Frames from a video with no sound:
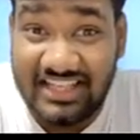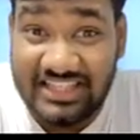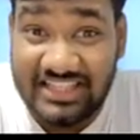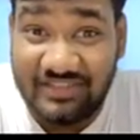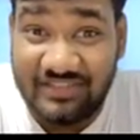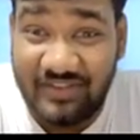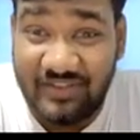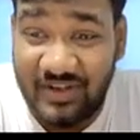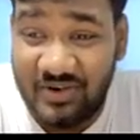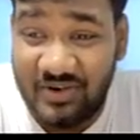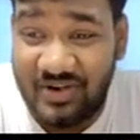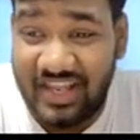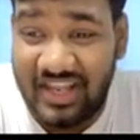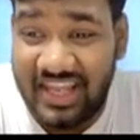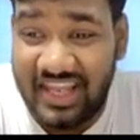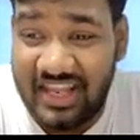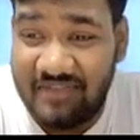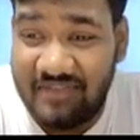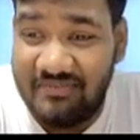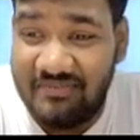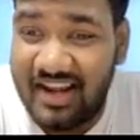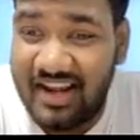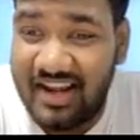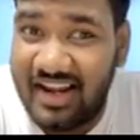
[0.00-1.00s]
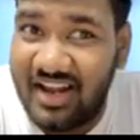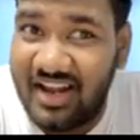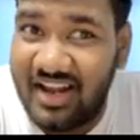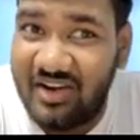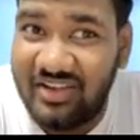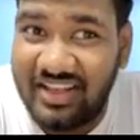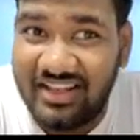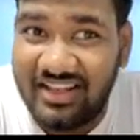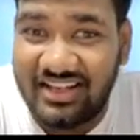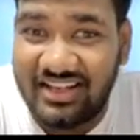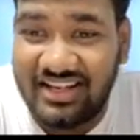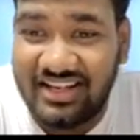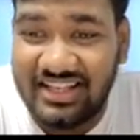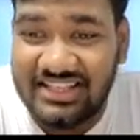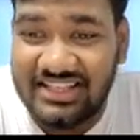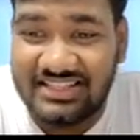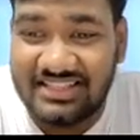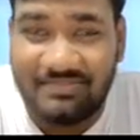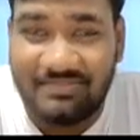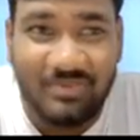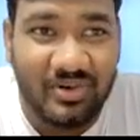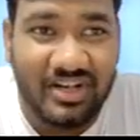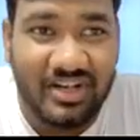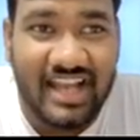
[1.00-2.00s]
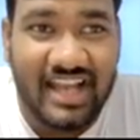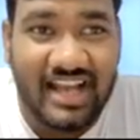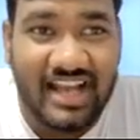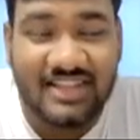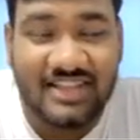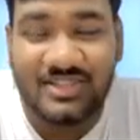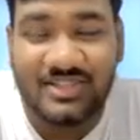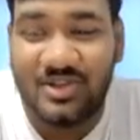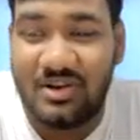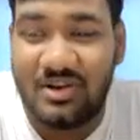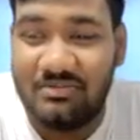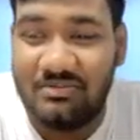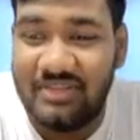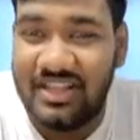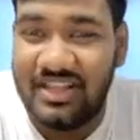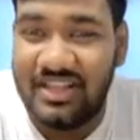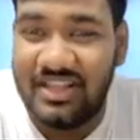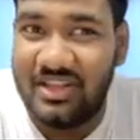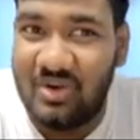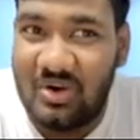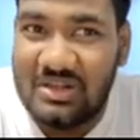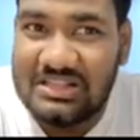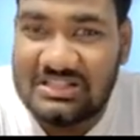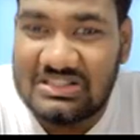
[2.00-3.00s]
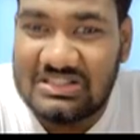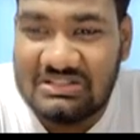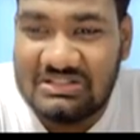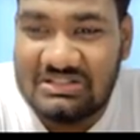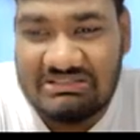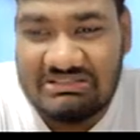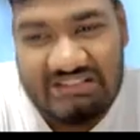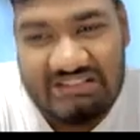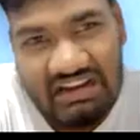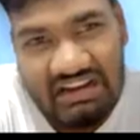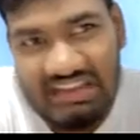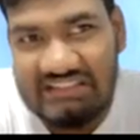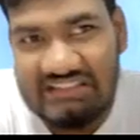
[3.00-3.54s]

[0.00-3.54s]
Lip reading: This fellow came and now put a tax on me also, right?